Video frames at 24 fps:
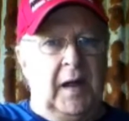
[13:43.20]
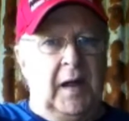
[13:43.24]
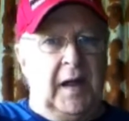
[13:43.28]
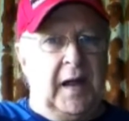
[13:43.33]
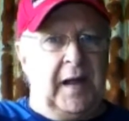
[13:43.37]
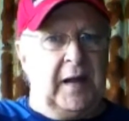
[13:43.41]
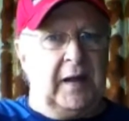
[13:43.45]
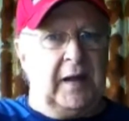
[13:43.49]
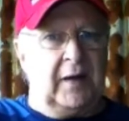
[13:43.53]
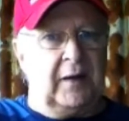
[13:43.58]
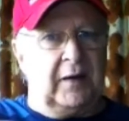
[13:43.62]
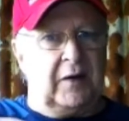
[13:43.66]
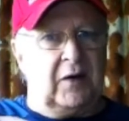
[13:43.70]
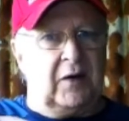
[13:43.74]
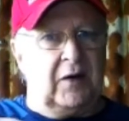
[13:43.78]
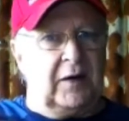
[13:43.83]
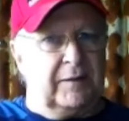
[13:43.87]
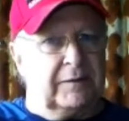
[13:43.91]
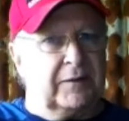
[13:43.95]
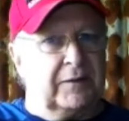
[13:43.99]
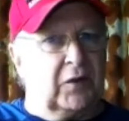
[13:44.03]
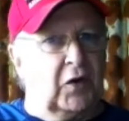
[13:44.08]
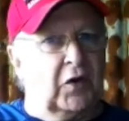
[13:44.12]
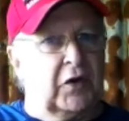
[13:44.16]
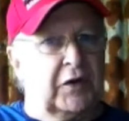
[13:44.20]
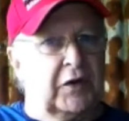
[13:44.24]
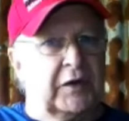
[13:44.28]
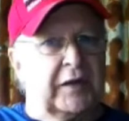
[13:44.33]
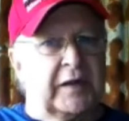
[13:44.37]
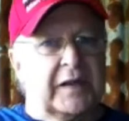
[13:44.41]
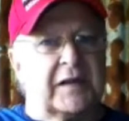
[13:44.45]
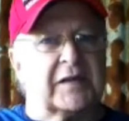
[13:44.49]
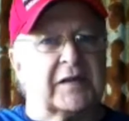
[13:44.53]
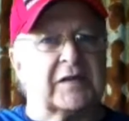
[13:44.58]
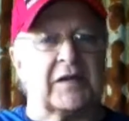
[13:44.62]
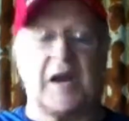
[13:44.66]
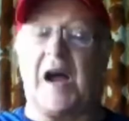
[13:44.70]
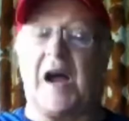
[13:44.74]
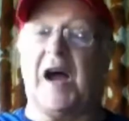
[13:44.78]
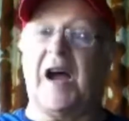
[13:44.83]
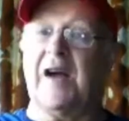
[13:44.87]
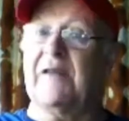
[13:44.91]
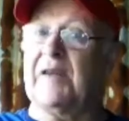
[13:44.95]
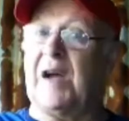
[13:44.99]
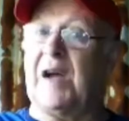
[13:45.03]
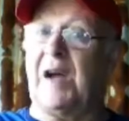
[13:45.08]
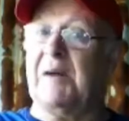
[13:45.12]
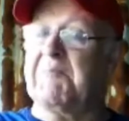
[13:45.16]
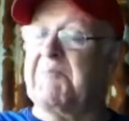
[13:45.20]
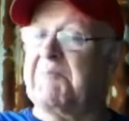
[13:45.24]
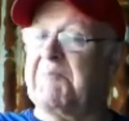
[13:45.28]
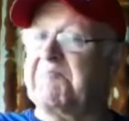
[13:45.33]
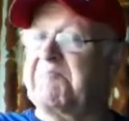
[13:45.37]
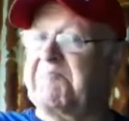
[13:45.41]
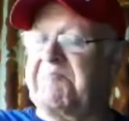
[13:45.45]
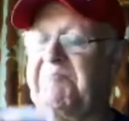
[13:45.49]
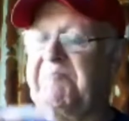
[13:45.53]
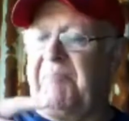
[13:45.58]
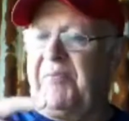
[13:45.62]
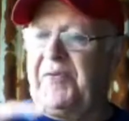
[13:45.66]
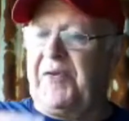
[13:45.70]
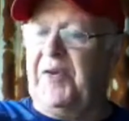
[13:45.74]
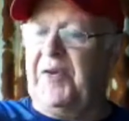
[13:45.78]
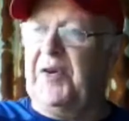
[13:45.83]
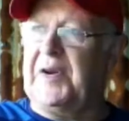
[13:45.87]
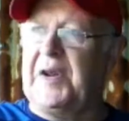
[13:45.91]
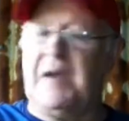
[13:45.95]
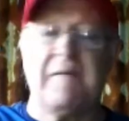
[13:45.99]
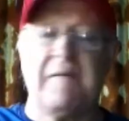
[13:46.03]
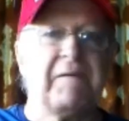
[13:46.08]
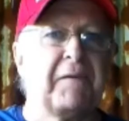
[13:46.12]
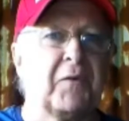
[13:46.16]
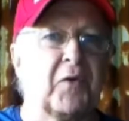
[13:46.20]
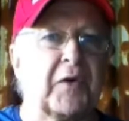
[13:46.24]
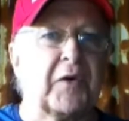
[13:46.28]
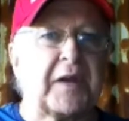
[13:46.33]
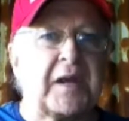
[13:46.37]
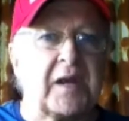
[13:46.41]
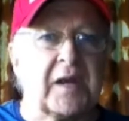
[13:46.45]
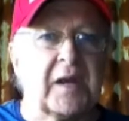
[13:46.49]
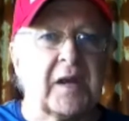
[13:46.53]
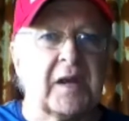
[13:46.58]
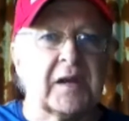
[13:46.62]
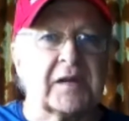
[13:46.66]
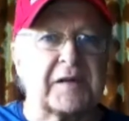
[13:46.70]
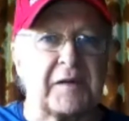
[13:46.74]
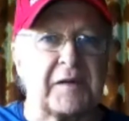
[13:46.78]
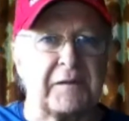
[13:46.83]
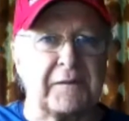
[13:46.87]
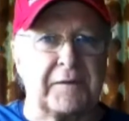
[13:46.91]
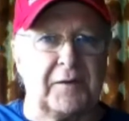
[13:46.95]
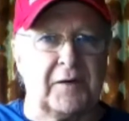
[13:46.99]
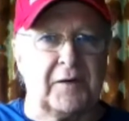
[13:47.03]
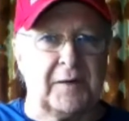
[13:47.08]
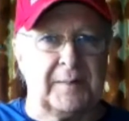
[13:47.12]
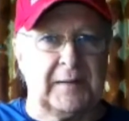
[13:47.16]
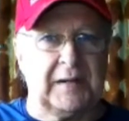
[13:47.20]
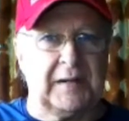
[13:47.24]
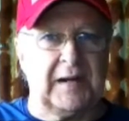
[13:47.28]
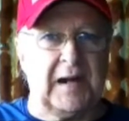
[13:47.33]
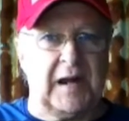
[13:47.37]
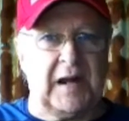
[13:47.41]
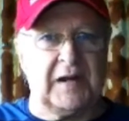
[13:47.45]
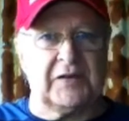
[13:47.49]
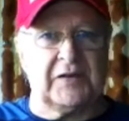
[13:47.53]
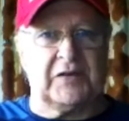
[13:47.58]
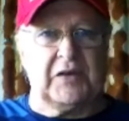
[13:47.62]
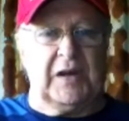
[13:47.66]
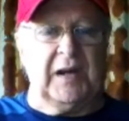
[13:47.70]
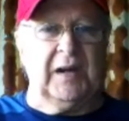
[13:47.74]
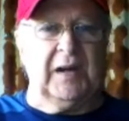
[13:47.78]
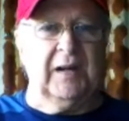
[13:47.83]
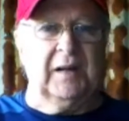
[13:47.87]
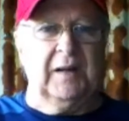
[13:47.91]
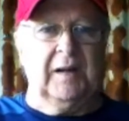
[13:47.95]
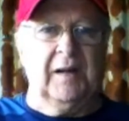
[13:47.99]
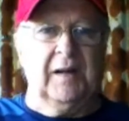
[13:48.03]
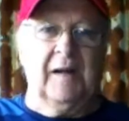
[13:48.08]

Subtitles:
And I've learnt this over 30, 40 years of fiberglassing.